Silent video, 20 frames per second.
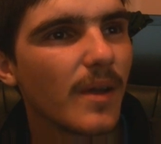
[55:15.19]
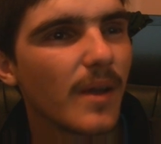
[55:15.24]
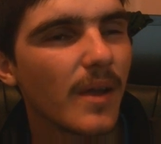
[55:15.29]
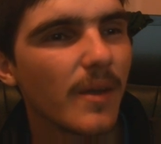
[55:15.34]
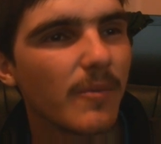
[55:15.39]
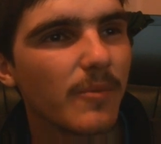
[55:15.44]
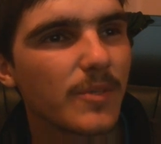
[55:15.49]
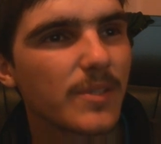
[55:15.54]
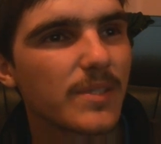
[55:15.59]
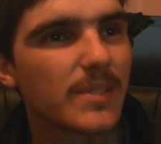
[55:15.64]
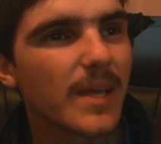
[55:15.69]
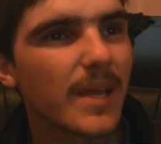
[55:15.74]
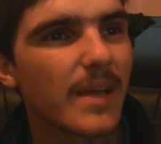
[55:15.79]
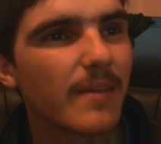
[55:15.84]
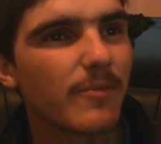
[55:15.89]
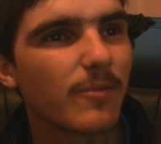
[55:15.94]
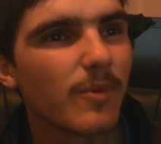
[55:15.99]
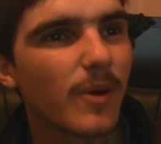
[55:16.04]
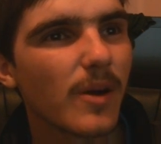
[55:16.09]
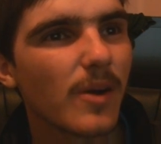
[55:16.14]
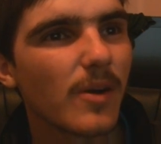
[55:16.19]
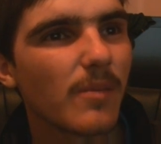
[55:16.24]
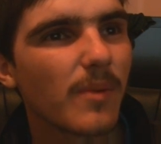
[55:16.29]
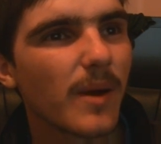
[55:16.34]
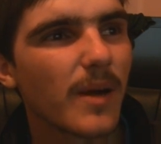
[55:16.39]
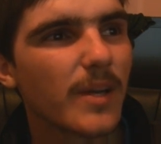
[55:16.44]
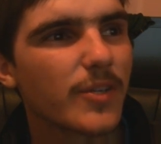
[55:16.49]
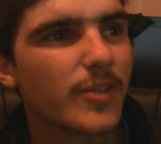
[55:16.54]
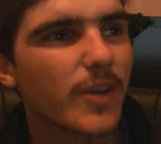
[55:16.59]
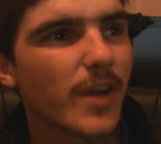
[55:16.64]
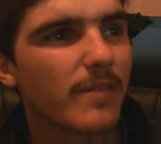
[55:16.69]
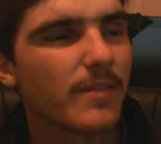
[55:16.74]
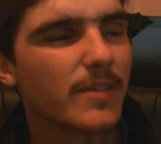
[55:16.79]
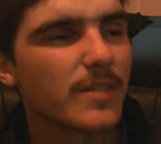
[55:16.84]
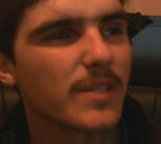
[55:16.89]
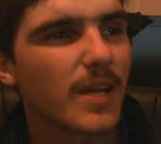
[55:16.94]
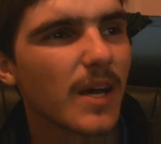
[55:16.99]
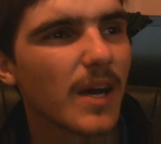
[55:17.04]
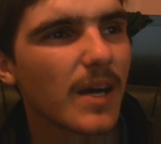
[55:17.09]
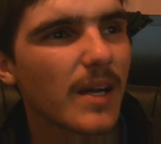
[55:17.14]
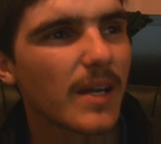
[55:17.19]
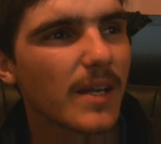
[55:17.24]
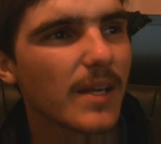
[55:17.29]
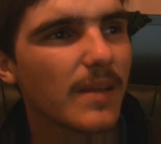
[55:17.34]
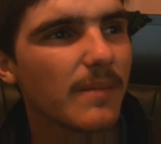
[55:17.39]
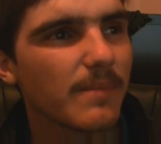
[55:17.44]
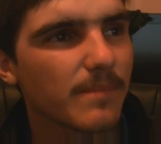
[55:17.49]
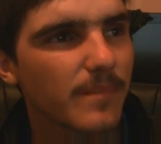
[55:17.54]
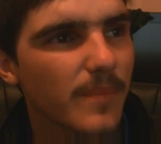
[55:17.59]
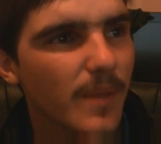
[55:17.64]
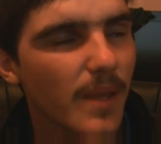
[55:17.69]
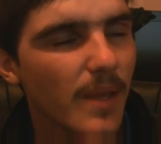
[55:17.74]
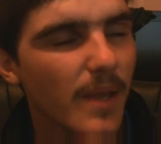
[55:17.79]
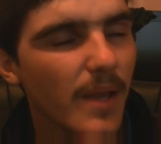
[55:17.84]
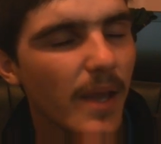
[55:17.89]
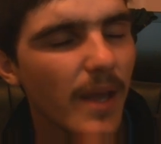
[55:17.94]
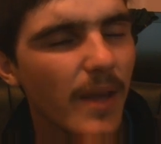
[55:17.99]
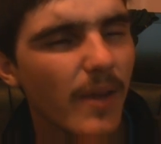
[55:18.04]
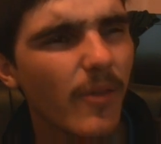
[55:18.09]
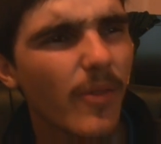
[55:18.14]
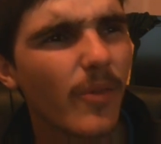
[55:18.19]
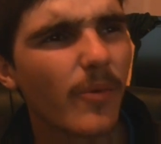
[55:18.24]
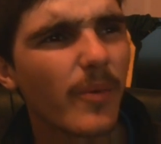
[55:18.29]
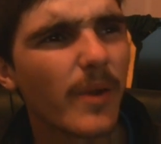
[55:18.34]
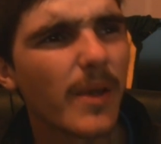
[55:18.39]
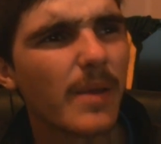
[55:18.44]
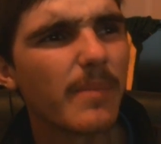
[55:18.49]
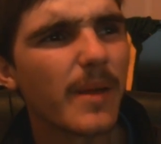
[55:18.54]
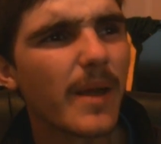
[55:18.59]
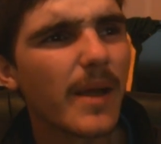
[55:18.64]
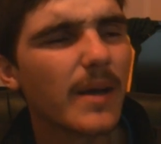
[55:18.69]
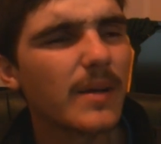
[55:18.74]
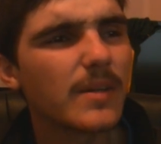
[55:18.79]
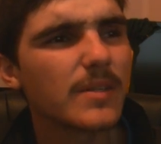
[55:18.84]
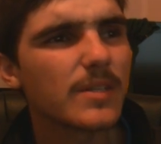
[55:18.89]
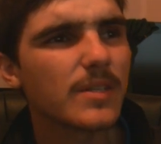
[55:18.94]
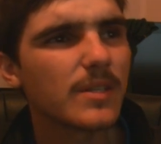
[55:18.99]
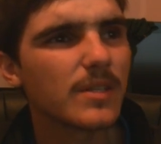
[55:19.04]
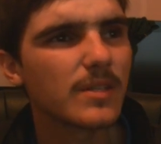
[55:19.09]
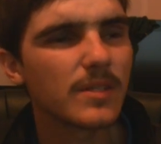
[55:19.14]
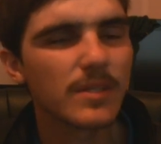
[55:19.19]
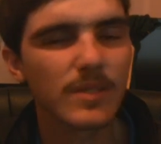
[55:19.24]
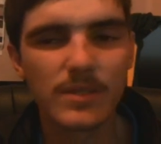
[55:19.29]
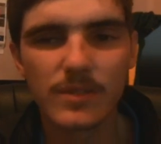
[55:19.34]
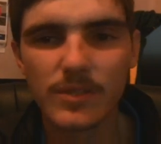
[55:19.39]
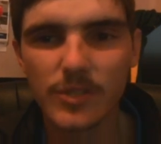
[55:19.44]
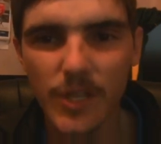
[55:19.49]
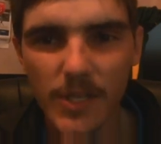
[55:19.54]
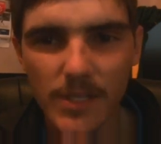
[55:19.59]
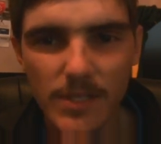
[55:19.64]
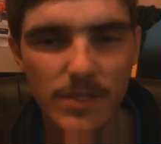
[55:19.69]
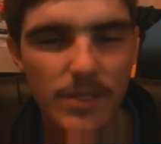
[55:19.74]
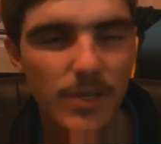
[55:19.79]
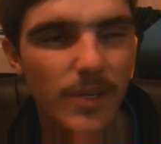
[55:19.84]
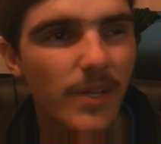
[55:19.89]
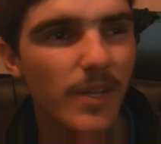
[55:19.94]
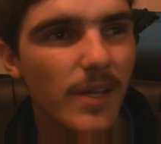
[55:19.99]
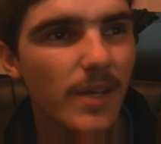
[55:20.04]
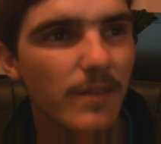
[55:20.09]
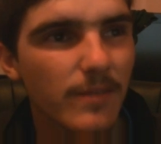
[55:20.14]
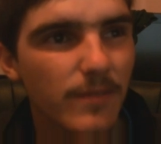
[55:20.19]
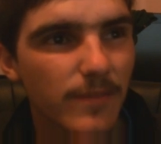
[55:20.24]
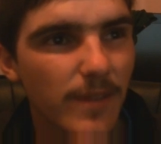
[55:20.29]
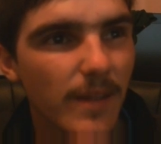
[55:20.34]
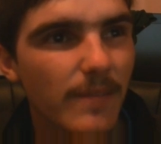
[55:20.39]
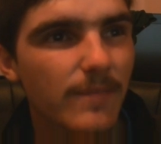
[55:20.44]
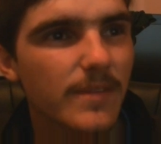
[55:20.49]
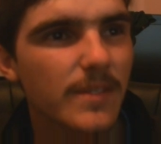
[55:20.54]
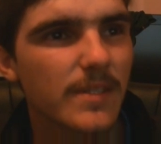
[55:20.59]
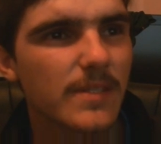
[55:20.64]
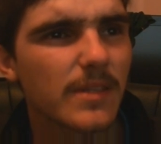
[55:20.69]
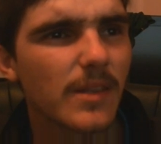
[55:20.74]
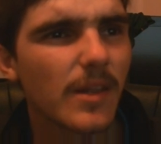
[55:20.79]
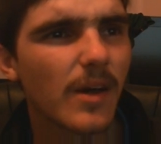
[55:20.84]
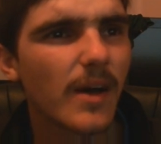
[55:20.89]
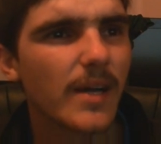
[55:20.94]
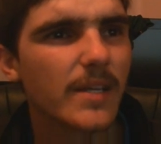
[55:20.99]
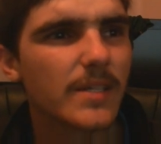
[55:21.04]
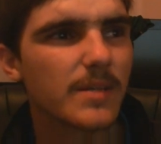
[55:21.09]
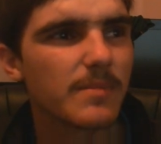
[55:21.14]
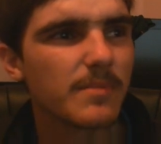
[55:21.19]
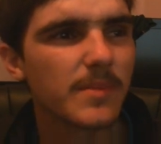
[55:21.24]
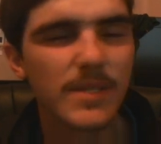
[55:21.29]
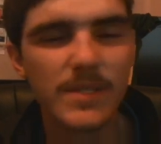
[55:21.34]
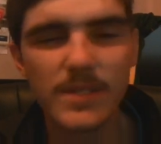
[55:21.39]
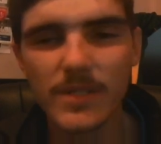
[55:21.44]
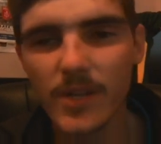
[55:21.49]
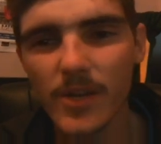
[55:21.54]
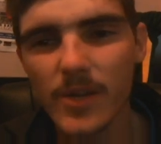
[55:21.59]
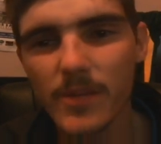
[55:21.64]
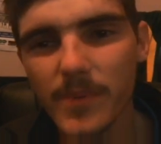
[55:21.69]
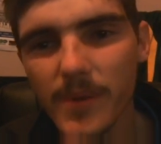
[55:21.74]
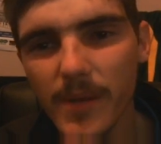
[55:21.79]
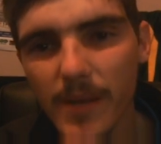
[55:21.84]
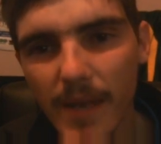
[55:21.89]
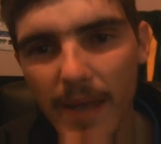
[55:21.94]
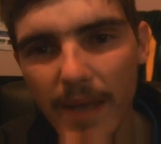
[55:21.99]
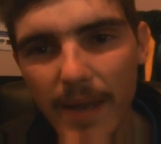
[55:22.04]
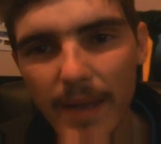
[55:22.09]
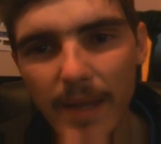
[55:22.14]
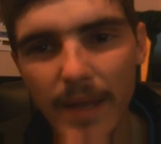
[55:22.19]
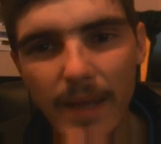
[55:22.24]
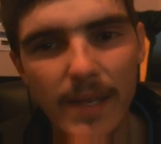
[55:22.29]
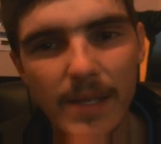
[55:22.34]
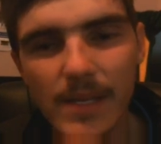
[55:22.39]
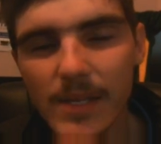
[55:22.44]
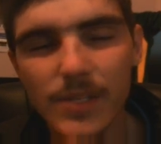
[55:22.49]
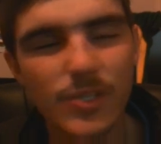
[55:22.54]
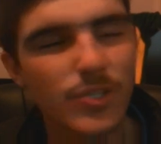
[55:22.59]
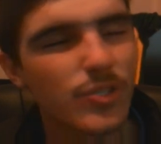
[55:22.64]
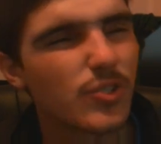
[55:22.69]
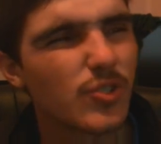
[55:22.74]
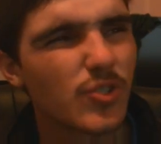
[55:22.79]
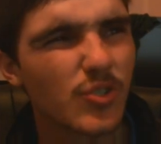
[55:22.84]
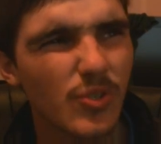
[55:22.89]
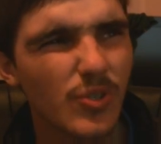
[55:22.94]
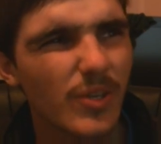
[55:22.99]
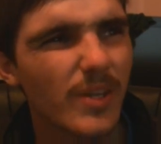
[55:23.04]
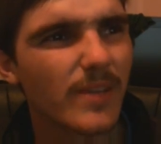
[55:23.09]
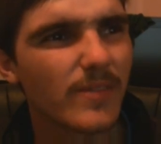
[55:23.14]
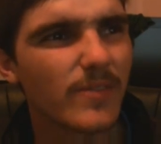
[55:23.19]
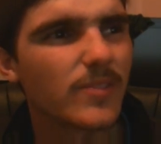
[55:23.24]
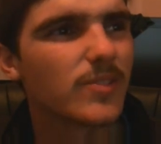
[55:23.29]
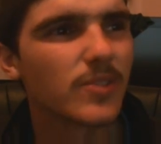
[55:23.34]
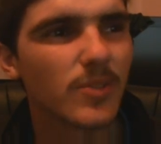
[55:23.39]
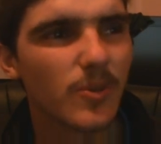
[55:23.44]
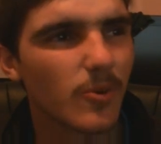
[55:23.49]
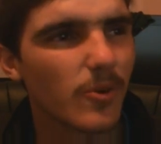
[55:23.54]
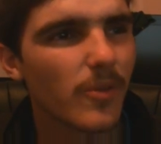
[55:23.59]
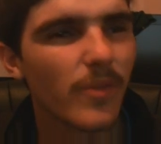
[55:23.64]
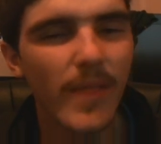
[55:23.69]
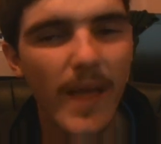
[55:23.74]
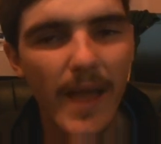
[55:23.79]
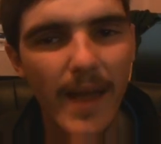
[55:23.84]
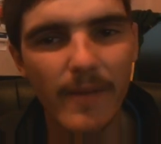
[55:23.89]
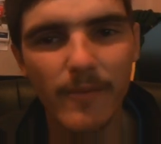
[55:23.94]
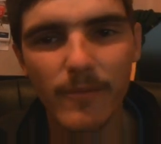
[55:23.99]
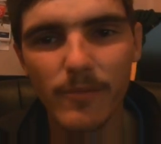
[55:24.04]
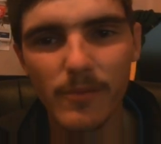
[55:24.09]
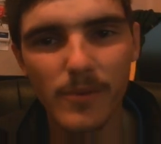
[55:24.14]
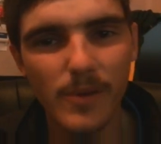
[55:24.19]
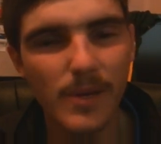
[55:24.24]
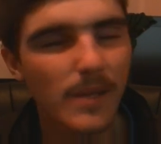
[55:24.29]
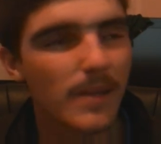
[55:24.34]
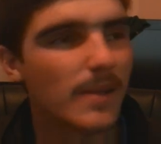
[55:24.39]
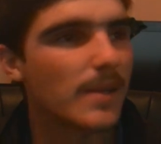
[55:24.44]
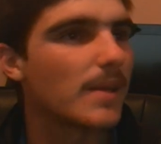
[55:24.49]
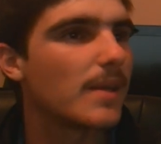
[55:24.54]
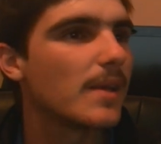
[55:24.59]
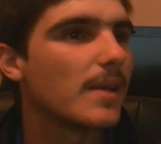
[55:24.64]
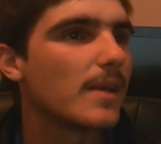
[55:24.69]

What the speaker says: It was saved well by Travis Hardy, and on the rebound, Jez Turner fluffed his lines and missed an open net, and he should have scored that, really.